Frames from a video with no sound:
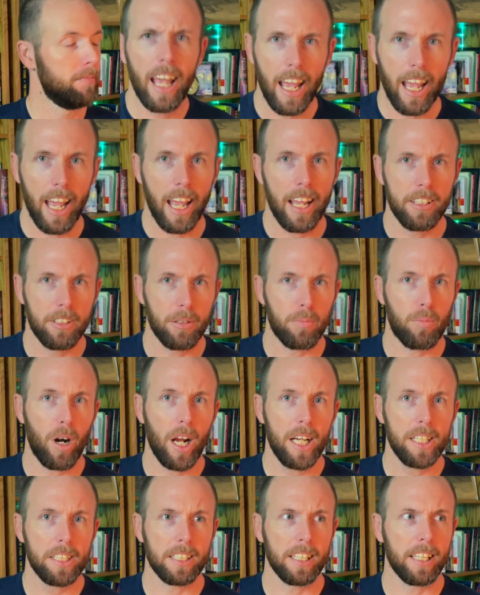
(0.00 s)
And
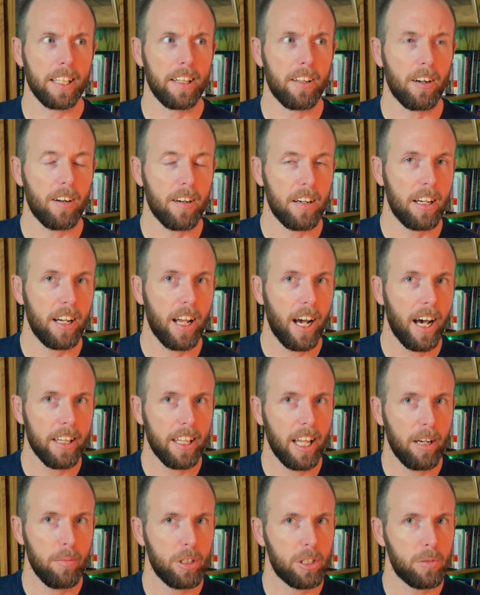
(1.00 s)
surprisingly, they're not
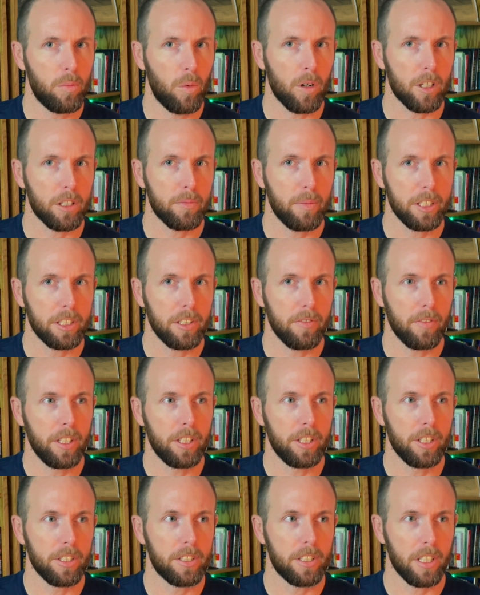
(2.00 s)
that much more expensive
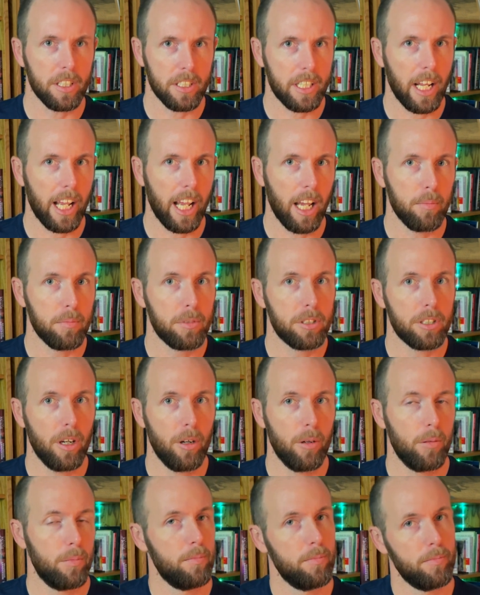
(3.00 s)
than just a stamp,
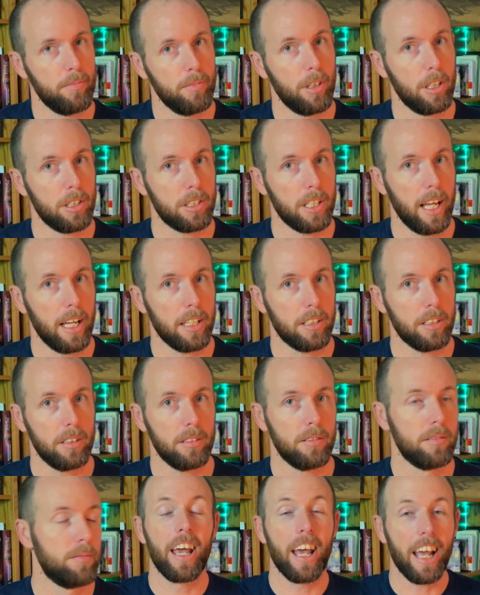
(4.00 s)
so there's that
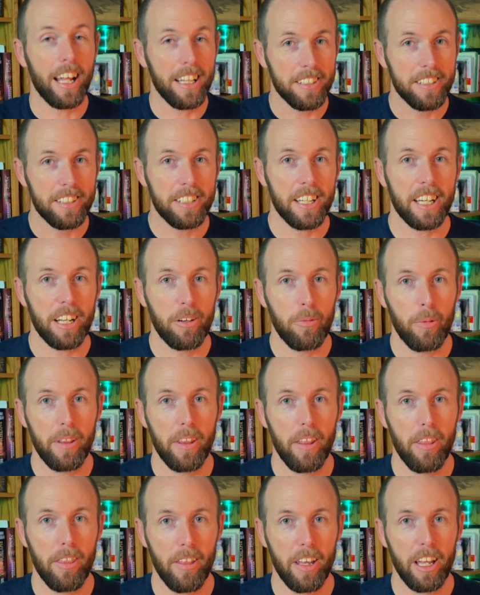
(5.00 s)
too. And sticking with
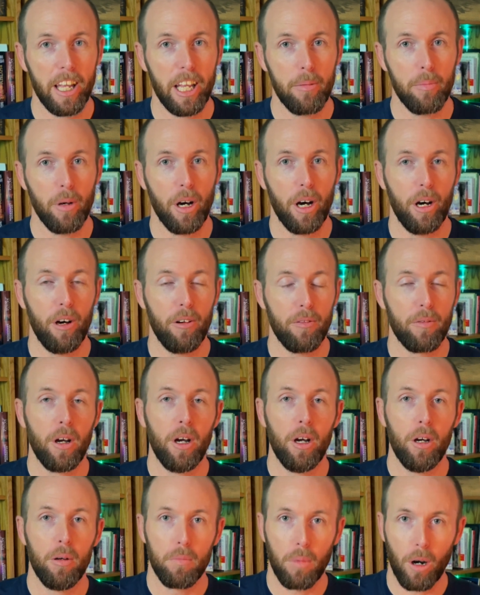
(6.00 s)
the theme of
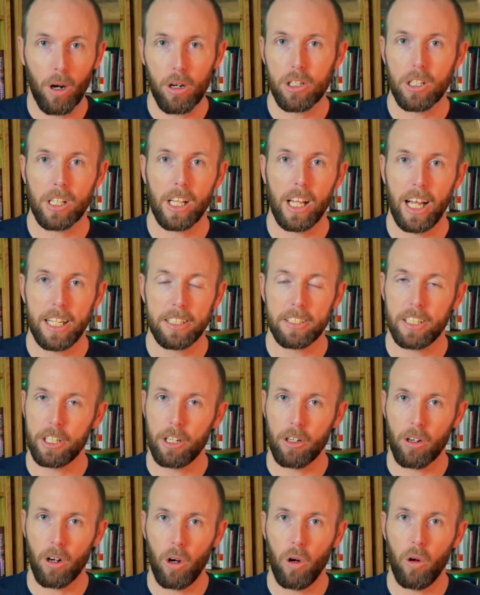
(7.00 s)
personalizing
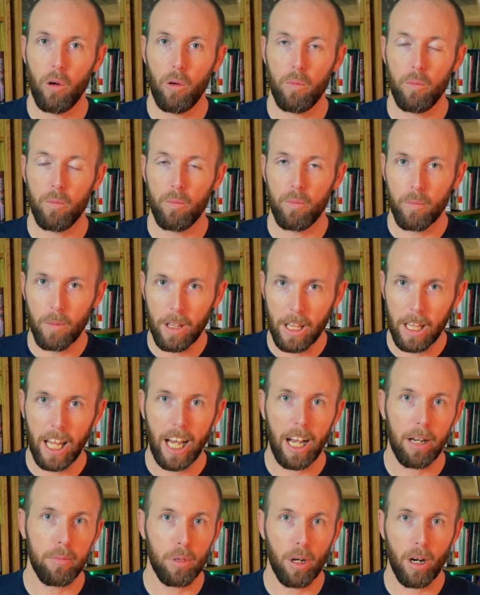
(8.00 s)
your own
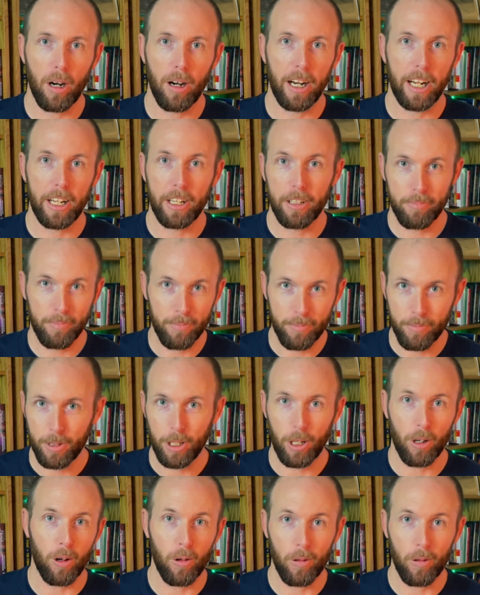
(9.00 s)
library, your own